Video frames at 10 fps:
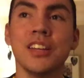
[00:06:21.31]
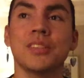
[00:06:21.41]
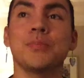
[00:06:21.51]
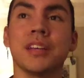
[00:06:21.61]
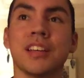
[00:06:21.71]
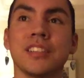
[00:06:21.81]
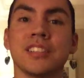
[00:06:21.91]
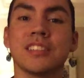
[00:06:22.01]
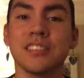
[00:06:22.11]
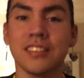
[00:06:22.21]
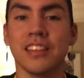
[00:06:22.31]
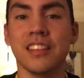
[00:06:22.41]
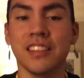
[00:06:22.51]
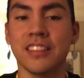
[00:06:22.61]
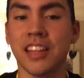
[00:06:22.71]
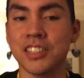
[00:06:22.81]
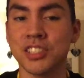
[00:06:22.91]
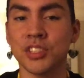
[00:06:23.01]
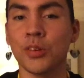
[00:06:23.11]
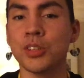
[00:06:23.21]
Because they're just
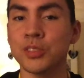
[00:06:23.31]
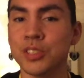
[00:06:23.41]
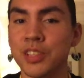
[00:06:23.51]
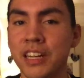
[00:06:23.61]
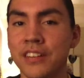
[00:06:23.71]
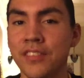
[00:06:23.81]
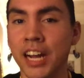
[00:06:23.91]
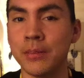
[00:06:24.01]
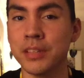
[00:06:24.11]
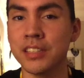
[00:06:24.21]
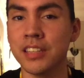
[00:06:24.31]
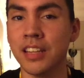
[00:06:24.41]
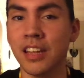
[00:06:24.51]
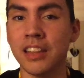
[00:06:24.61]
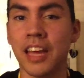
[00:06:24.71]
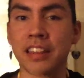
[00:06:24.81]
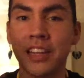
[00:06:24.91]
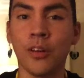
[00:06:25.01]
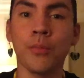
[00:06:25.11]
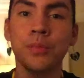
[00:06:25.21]
so used to their environment that they
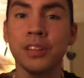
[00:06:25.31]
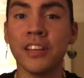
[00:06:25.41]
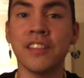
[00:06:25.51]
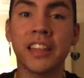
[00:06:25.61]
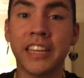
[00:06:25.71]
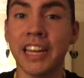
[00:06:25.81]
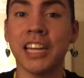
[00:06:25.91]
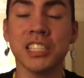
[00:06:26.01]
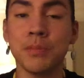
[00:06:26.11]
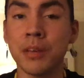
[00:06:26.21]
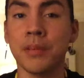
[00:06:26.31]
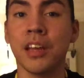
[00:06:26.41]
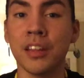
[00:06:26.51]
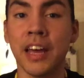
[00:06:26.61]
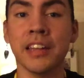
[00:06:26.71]
don't believe that they can actually make money online.